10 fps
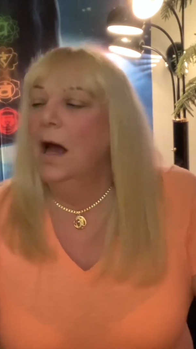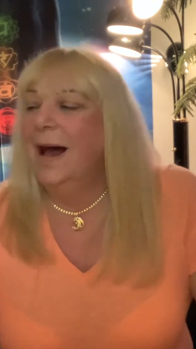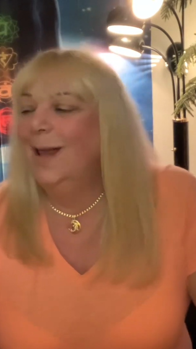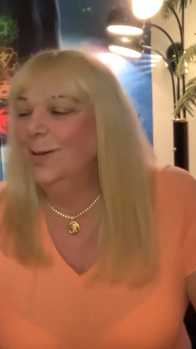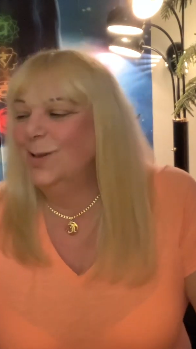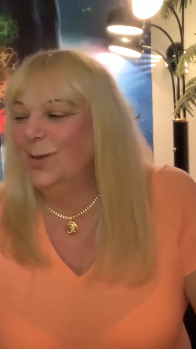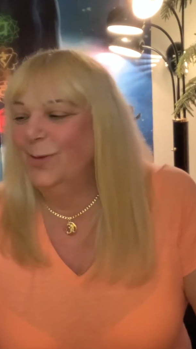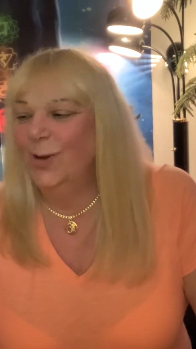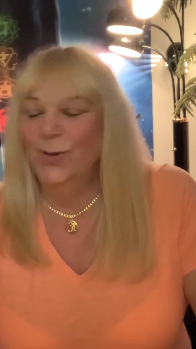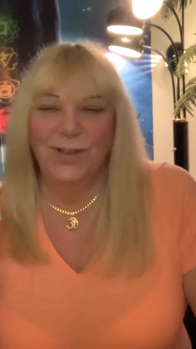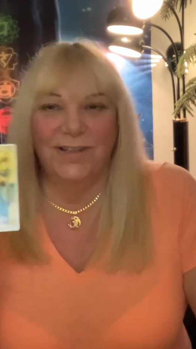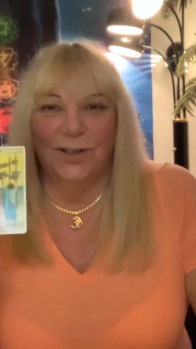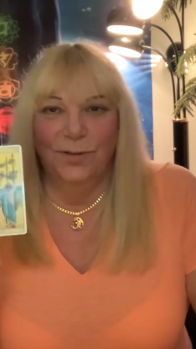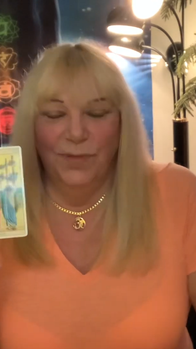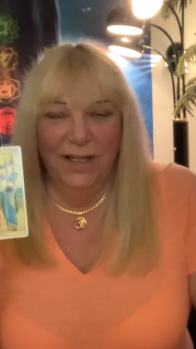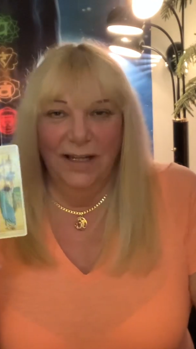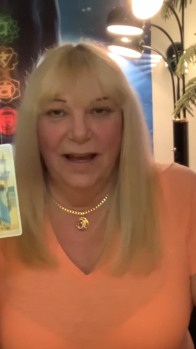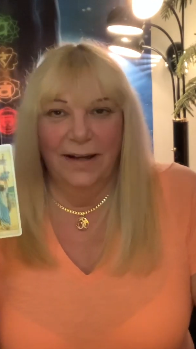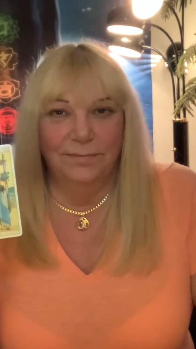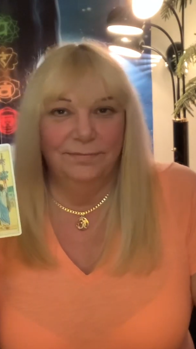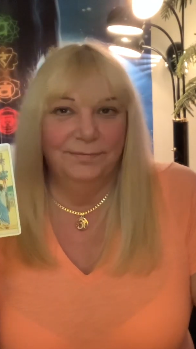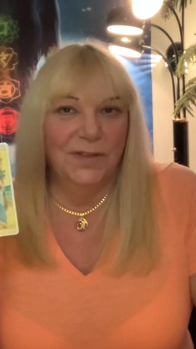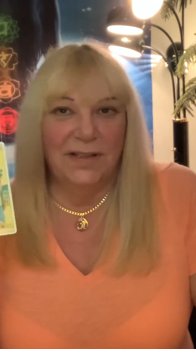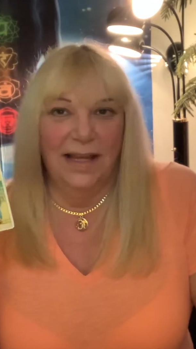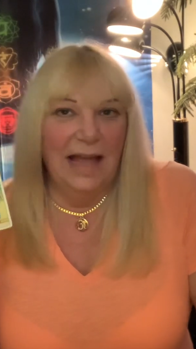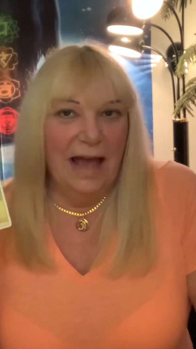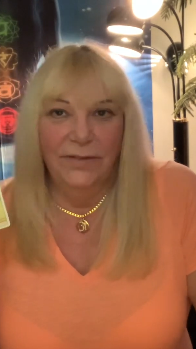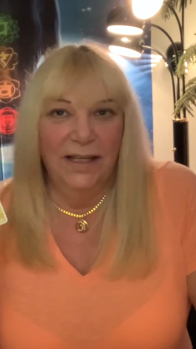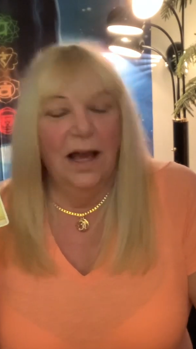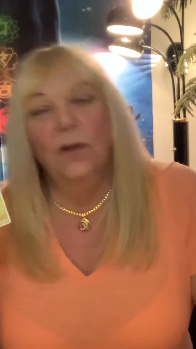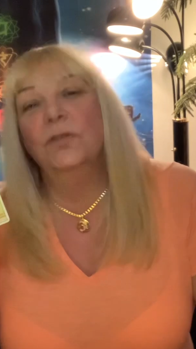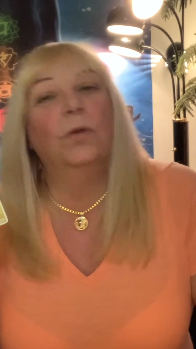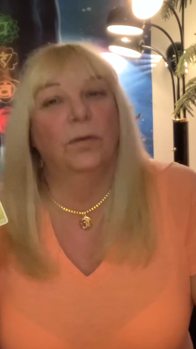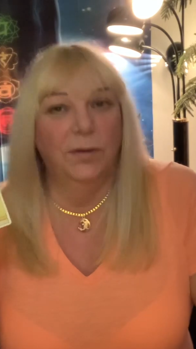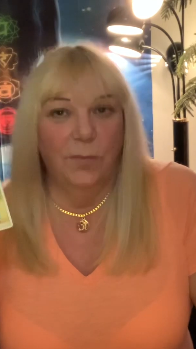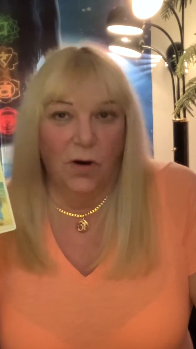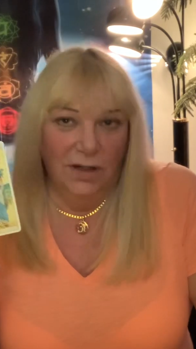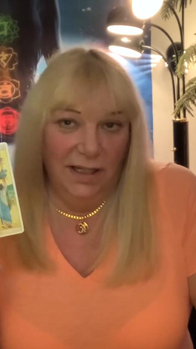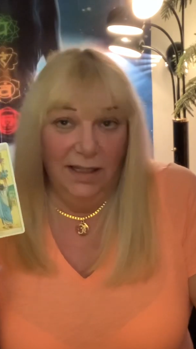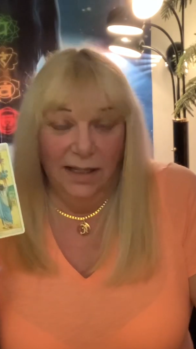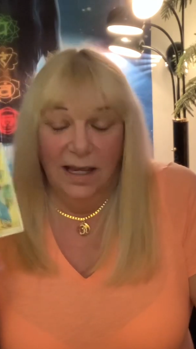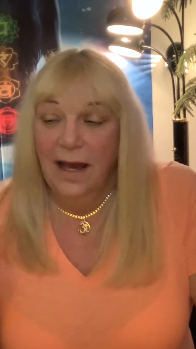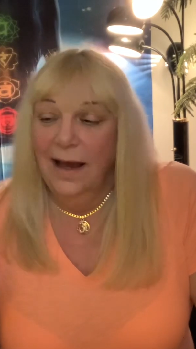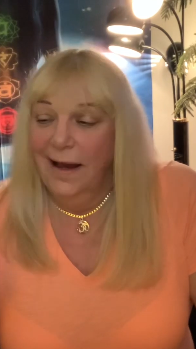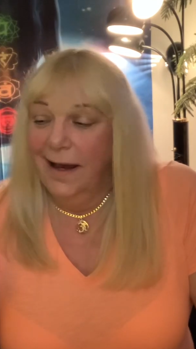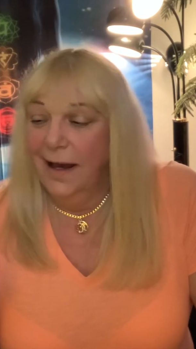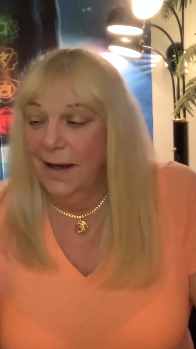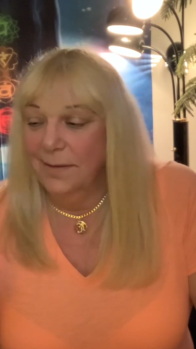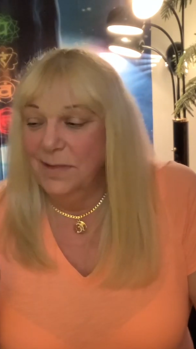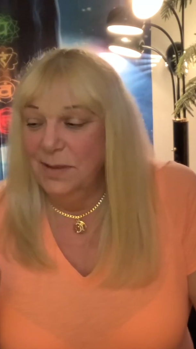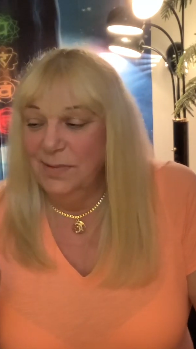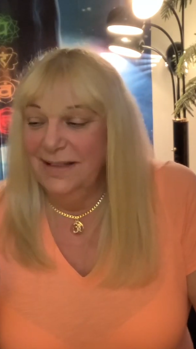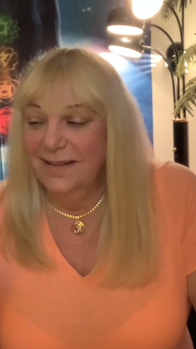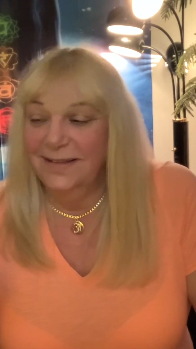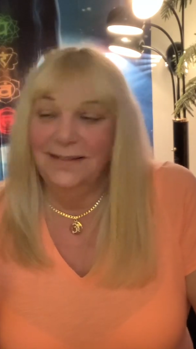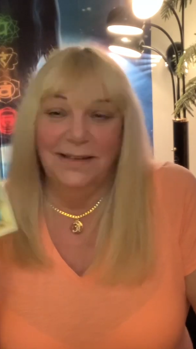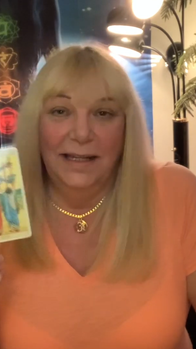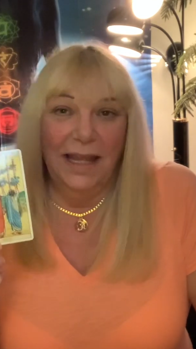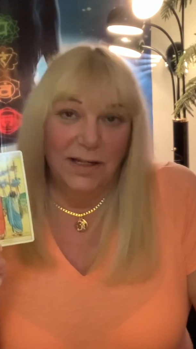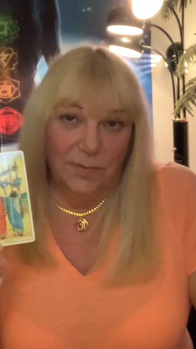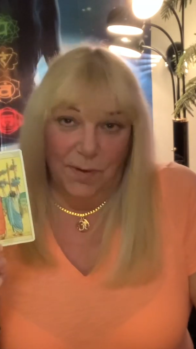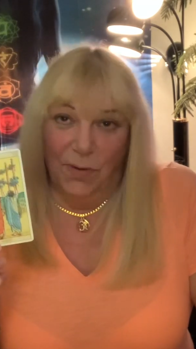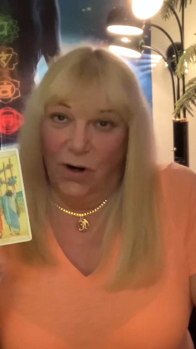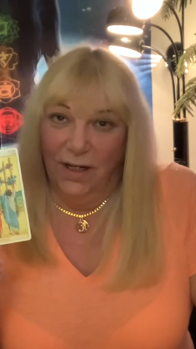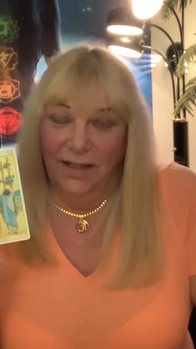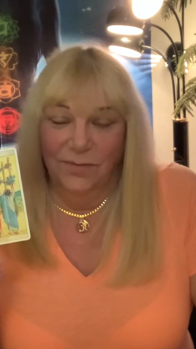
Others of you, this could be, um, say, having a housewarming party, uh, maybe this is an engagement party.